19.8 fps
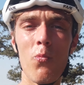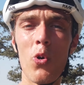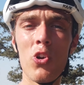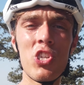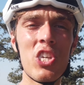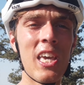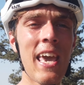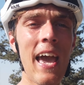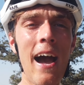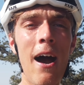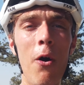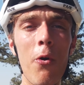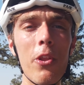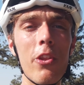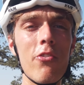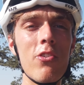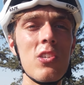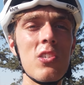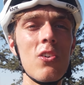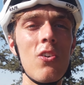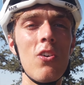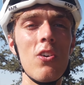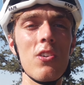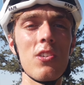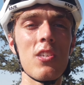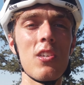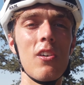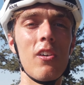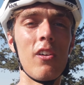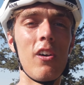once you get out of the
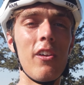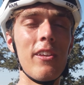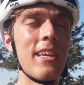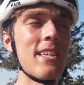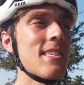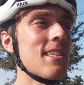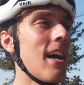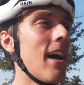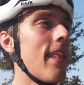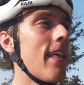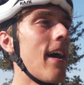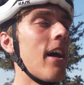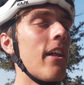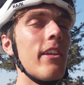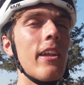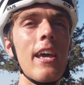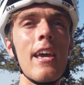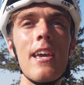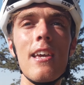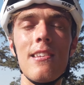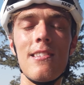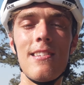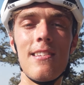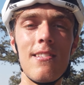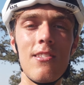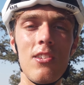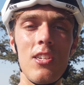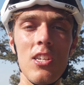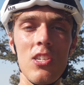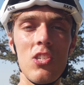resorts on this side of the island, it is
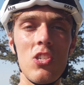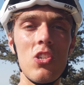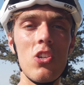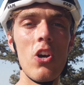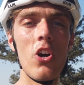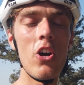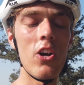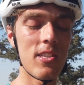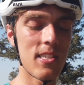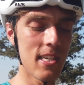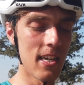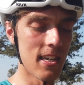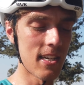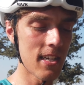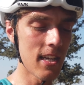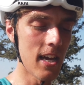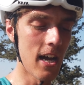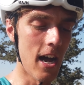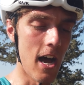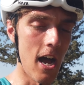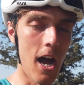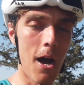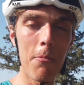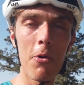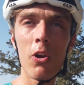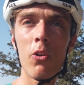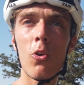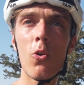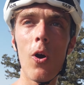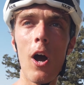deserted. Uh,
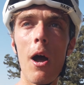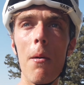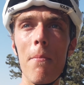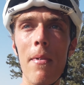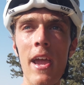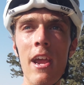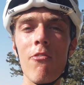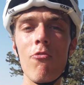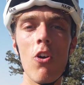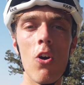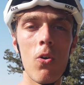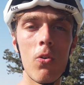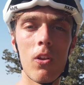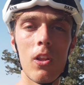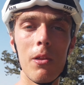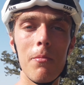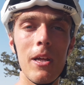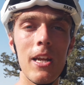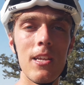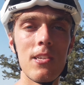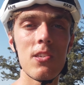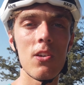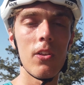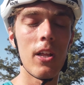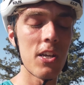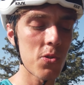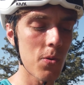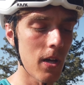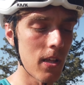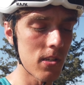I'm on quite a main road at the minute,
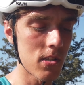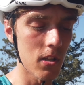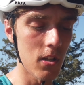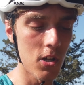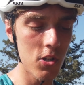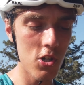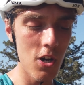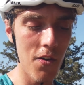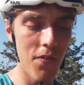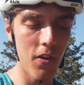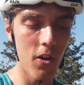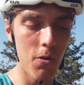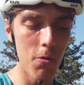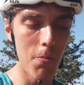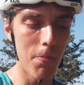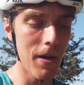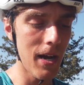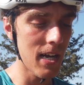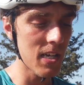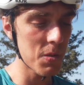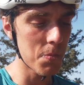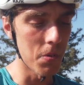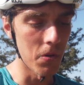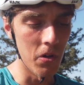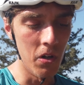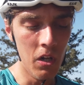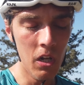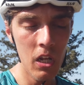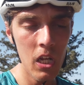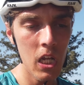so that's why there's a lot of traffic coming past,
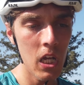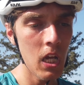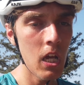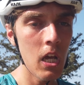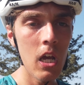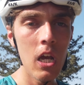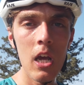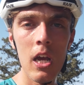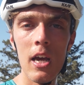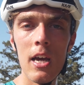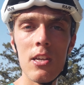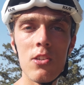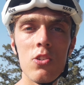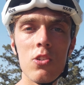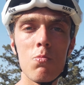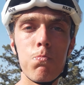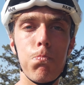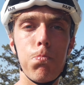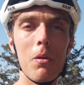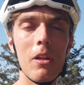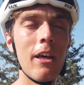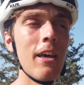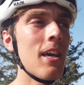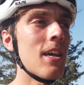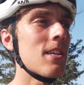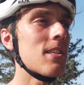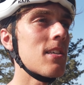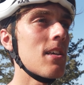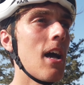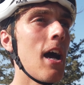but it's just
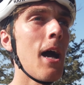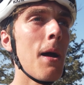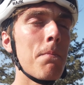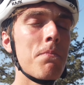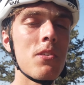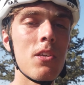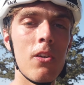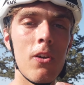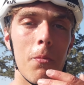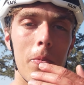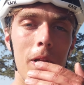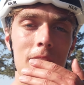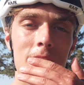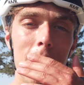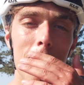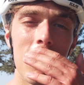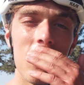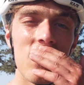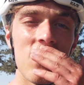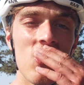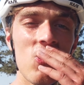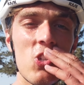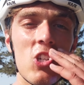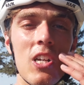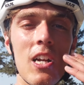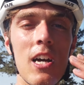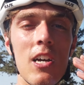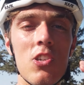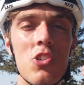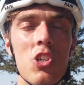bliss, absolute bliss. It makes
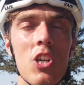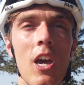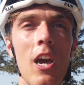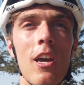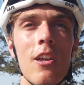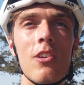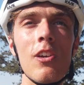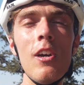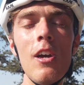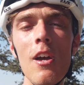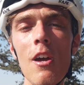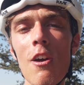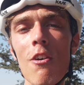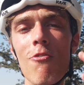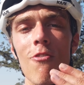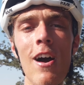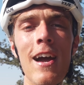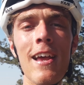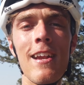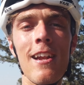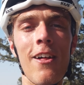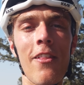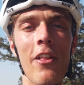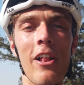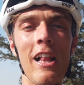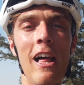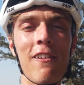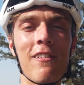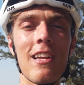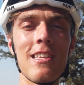such a nice change. Riding on
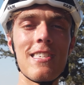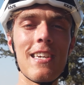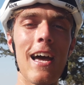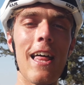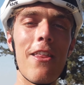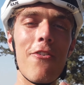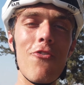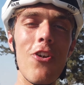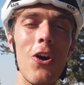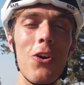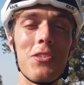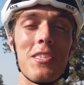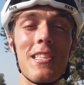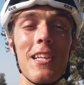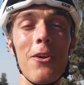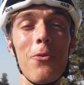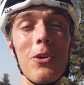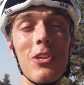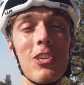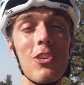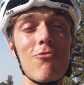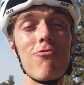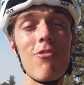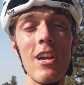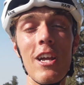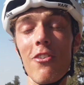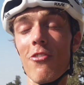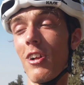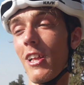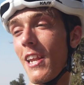the left-hand side of the road still, which is
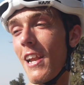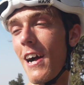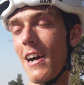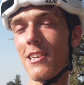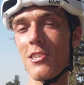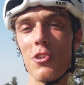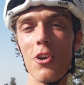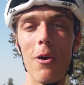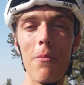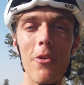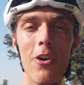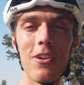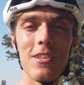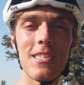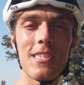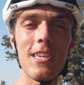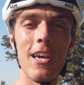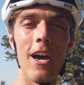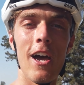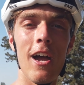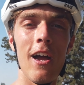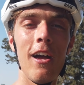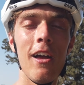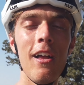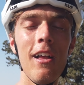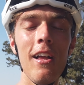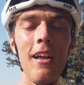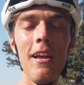really, really nice, so I'm not... Uh,